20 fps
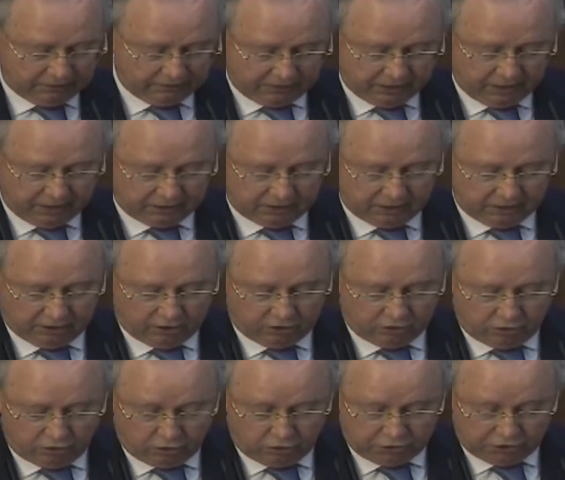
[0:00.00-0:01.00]
of science and
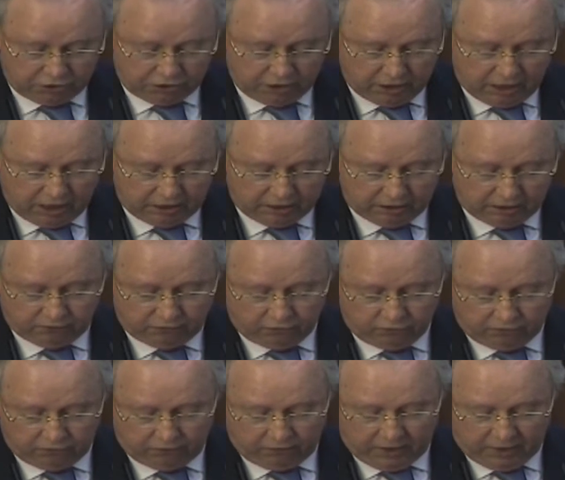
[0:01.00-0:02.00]
technology are
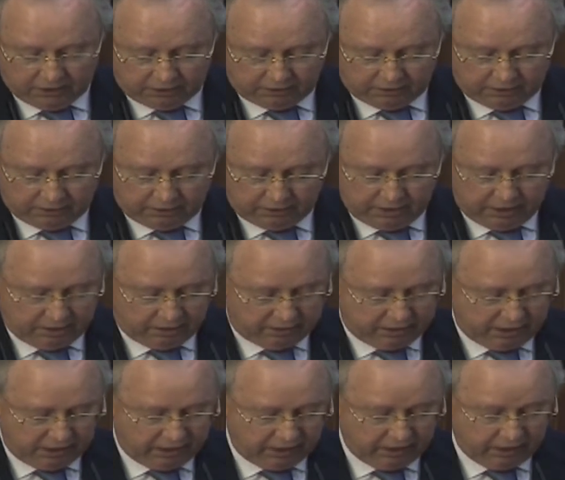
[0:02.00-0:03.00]
therefore vast, and
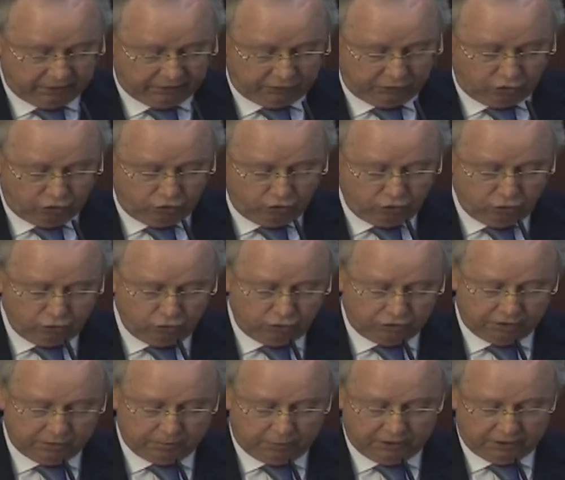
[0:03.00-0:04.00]
they have
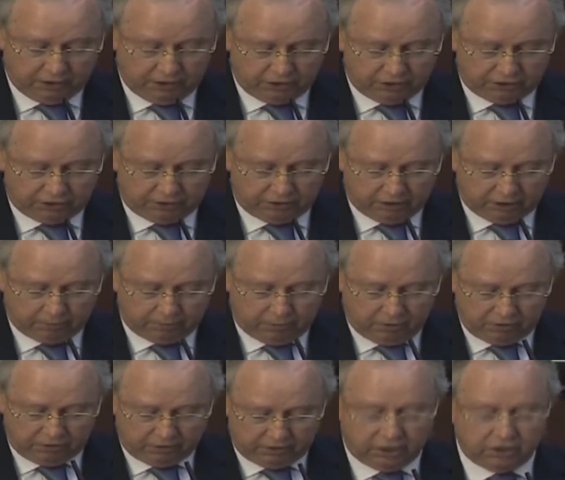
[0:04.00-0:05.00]
huge implications at
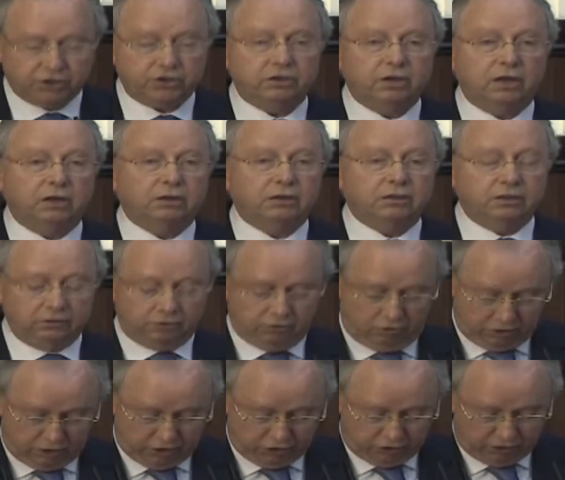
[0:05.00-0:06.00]
both national and
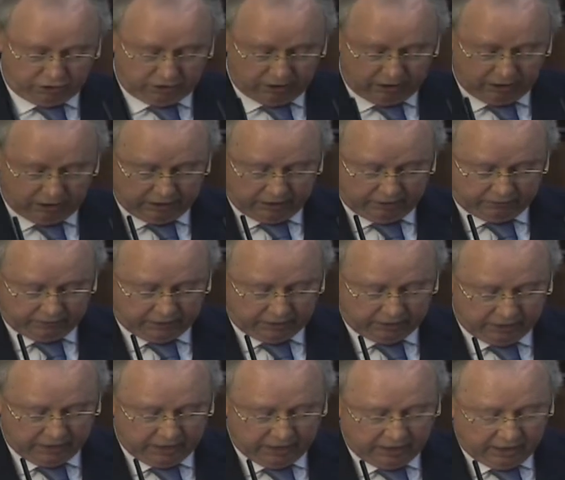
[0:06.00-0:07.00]
international level
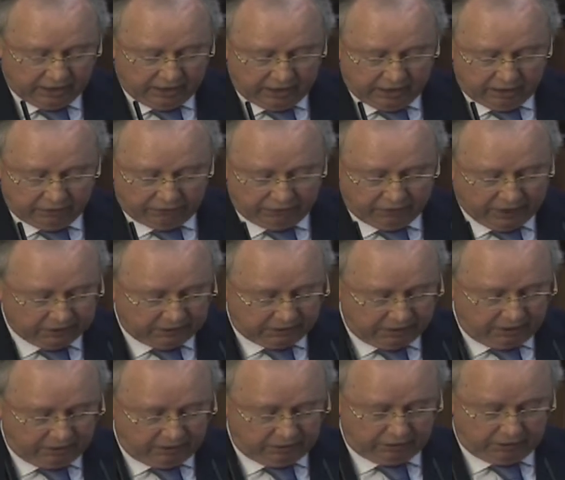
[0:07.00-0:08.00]

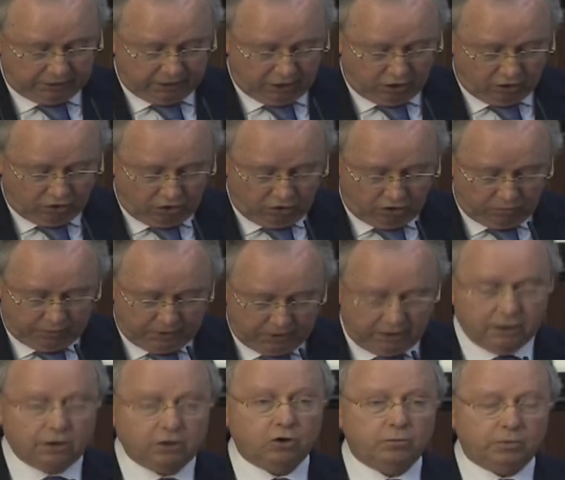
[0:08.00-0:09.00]
affecting the
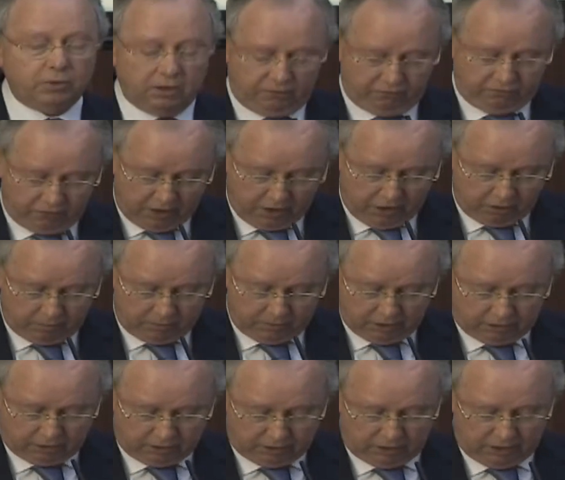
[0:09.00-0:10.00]
economy, global
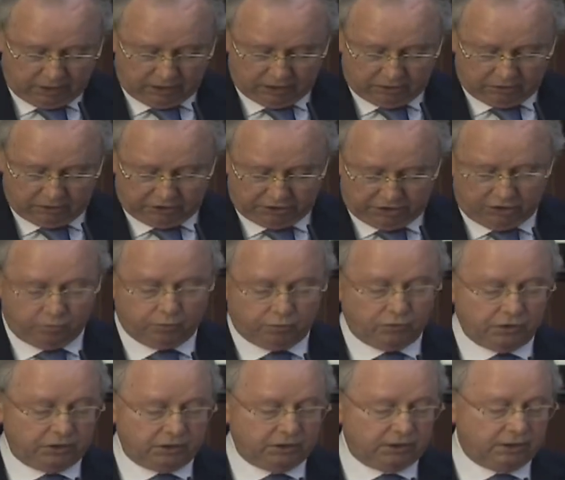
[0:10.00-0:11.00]
environment, and our
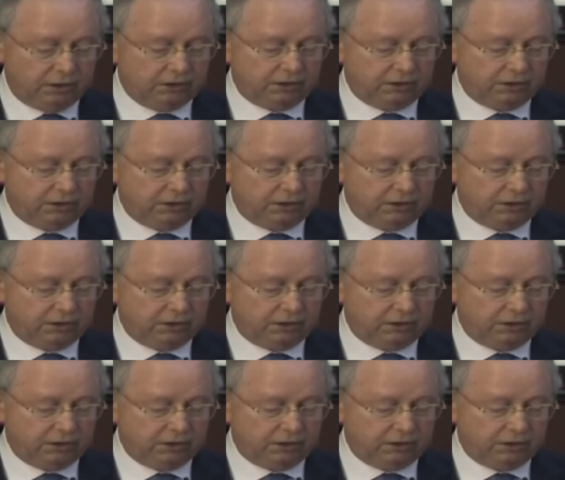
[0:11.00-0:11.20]
geopolitical